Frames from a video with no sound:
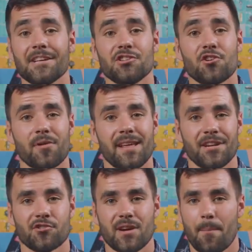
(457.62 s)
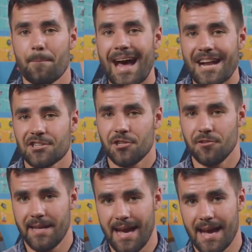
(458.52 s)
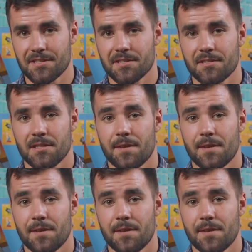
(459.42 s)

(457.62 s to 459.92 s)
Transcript: As you create it, try to batch your tasks.